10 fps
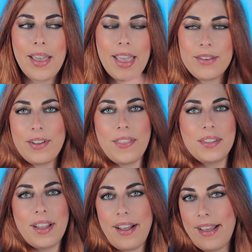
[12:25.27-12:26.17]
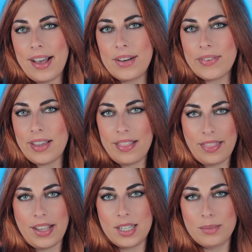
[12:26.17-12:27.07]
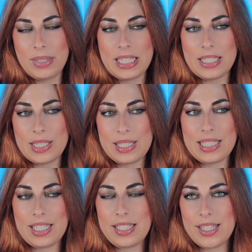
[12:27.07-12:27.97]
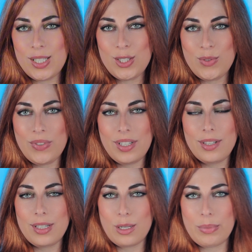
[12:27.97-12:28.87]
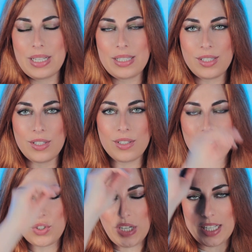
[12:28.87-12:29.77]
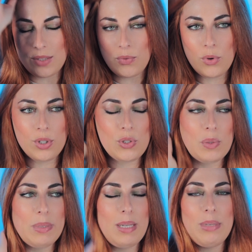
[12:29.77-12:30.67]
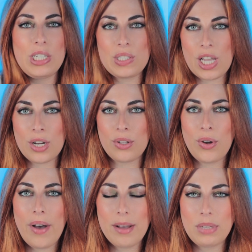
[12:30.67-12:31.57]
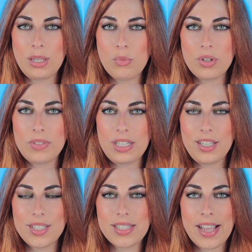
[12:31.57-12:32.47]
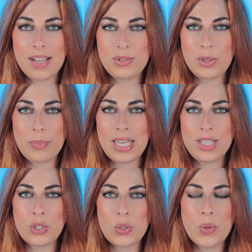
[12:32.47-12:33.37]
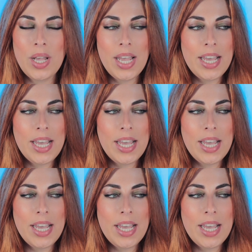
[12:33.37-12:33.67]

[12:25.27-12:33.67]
everything I have in there because it does feel a little bit stressful to me because I don't know how many more videos I have to make to